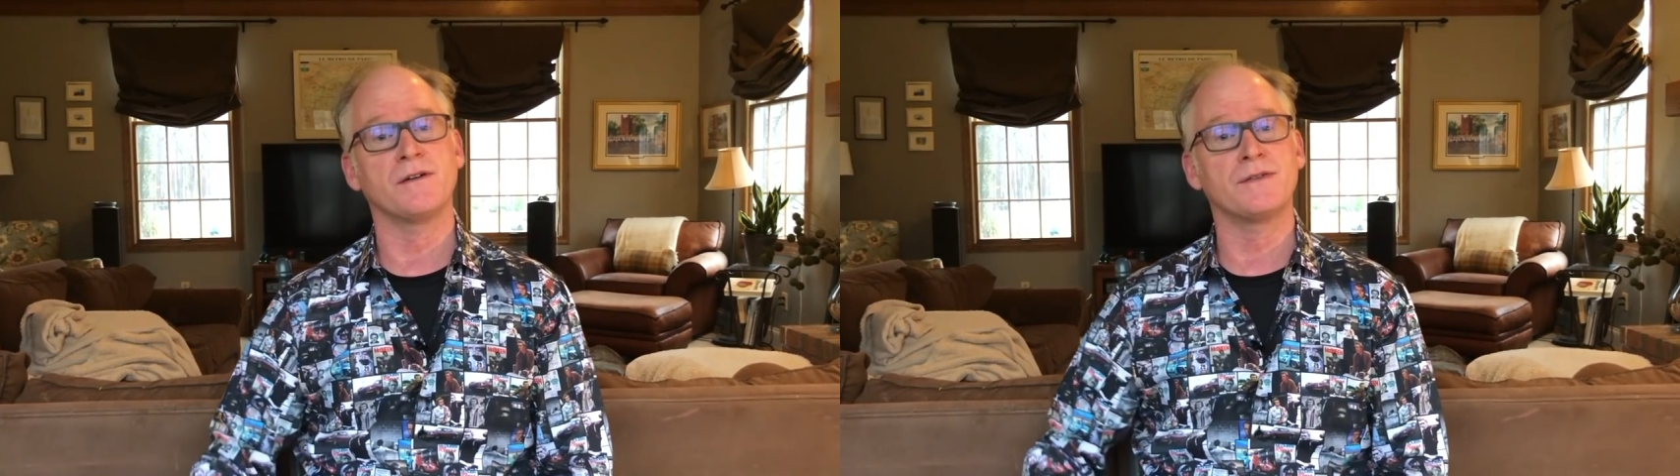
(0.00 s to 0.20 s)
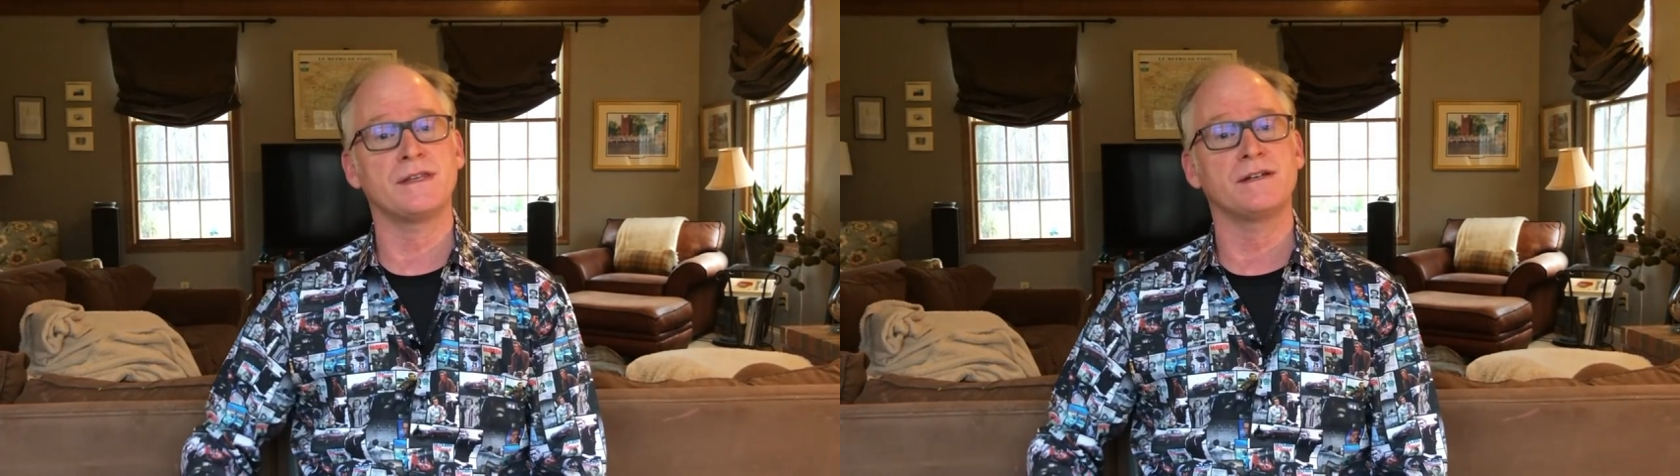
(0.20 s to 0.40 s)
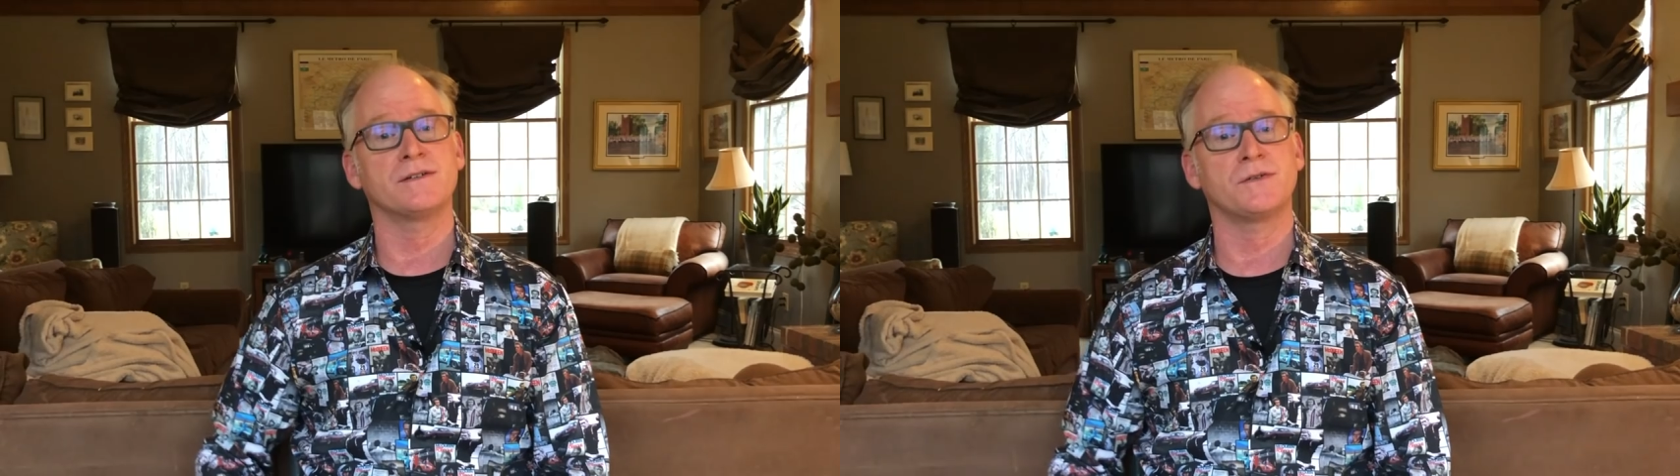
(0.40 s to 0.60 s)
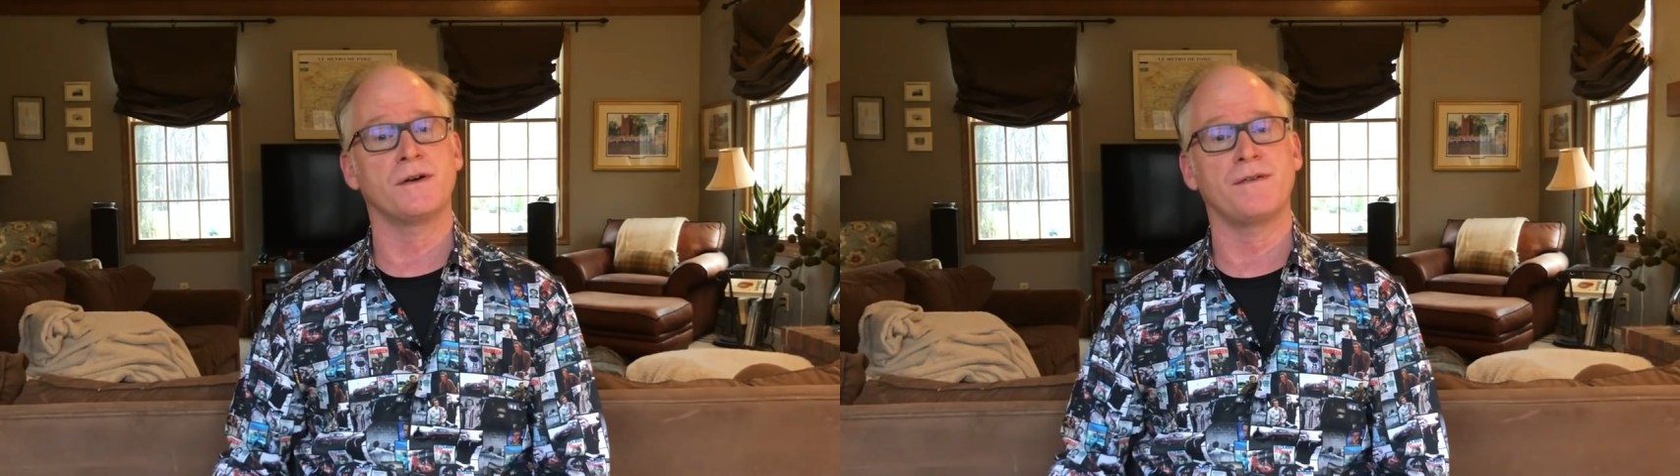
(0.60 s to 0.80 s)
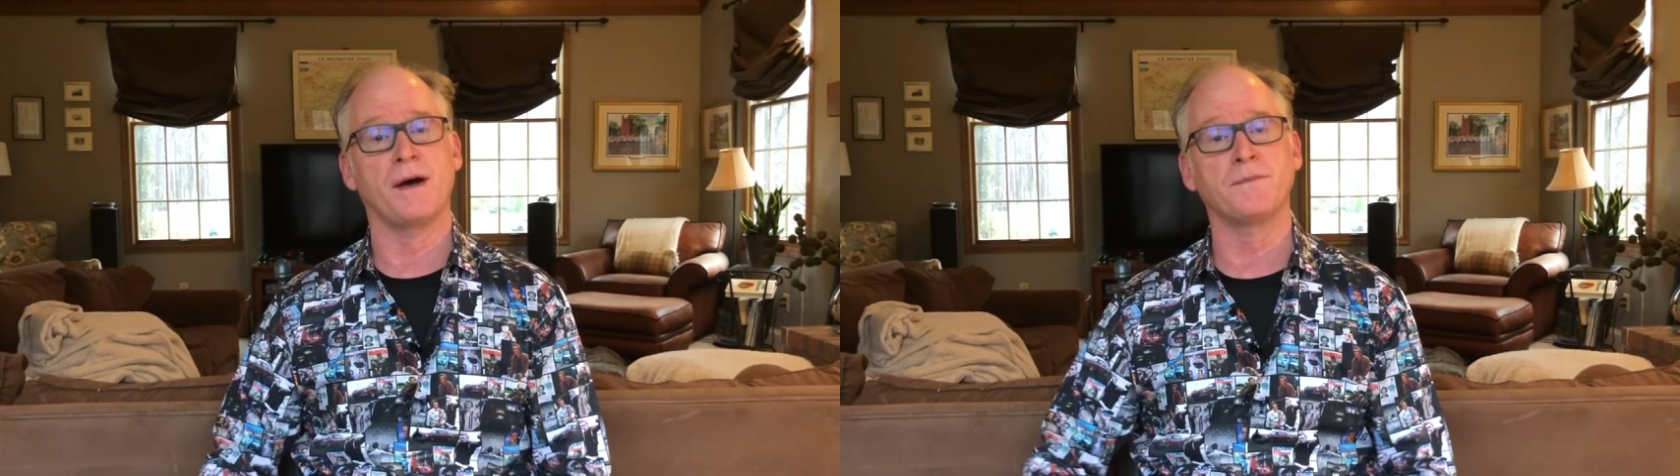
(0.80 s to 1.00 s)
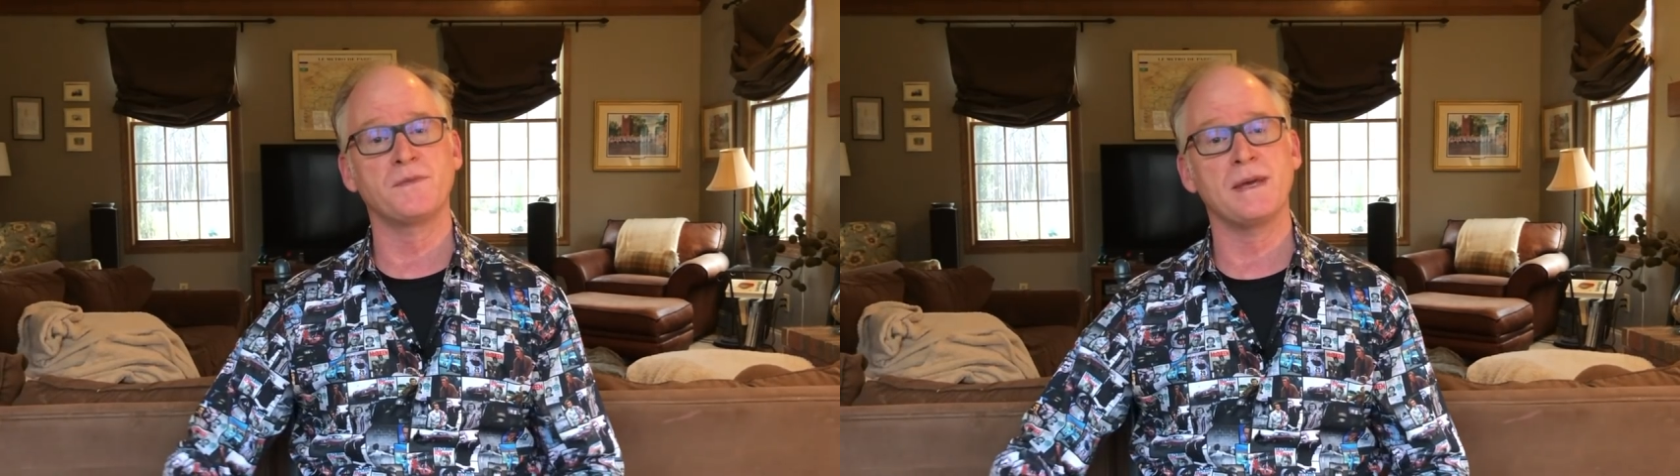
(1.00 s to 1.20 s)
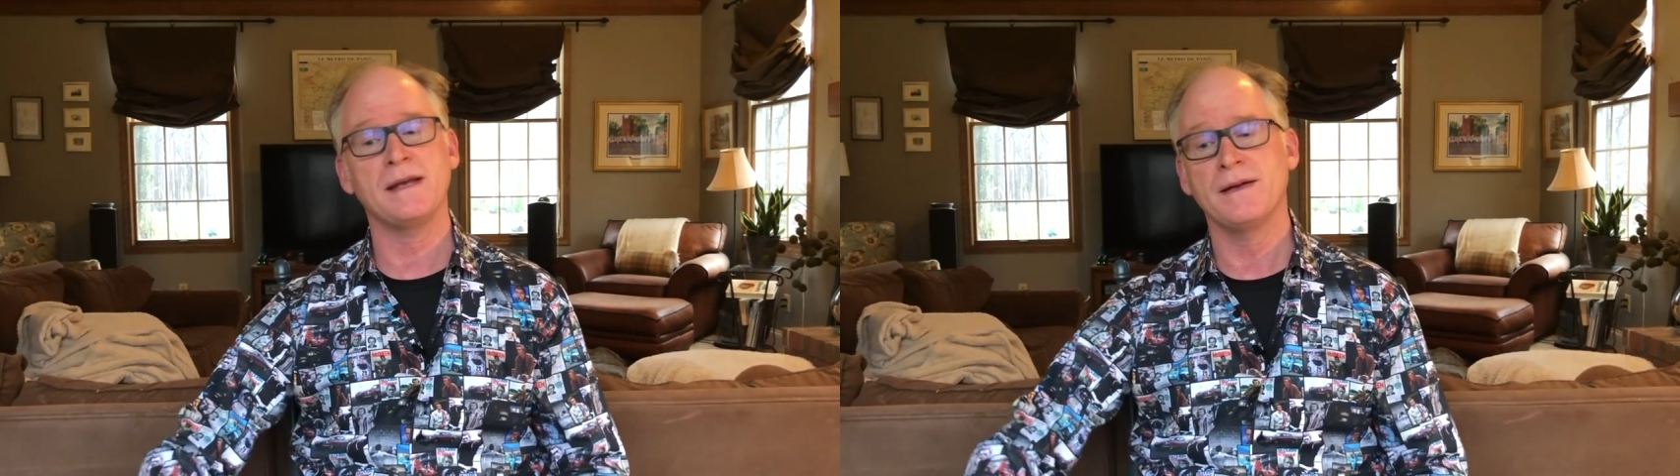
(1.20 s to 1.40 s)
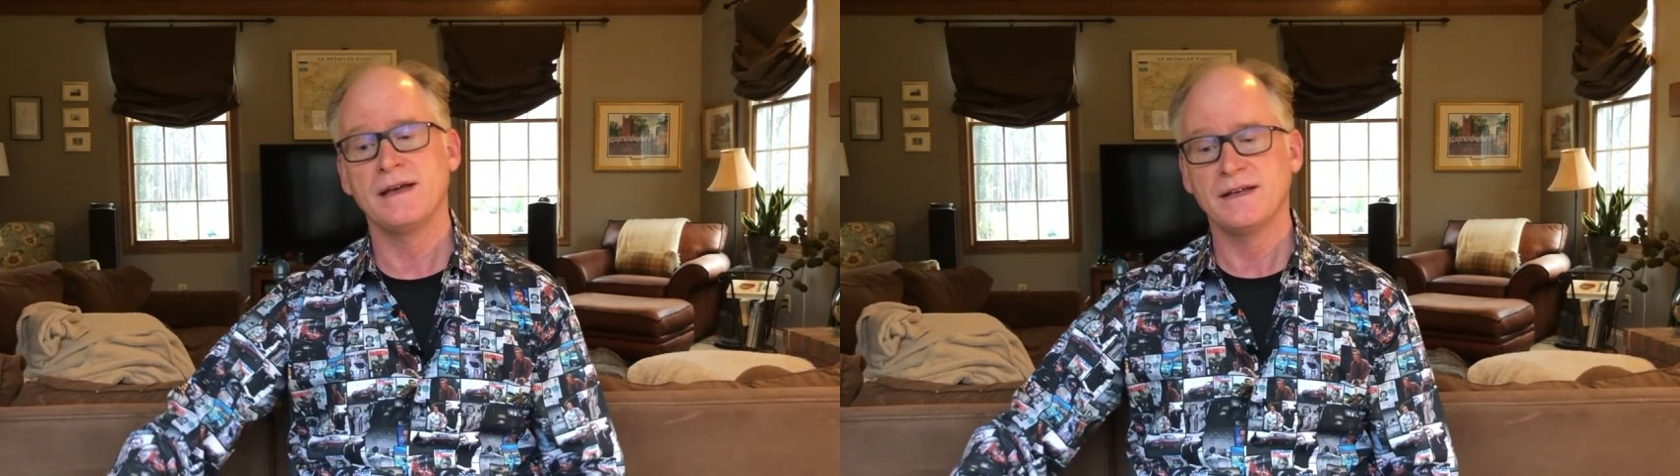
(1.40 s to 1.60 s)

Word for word: over the years who have helped me.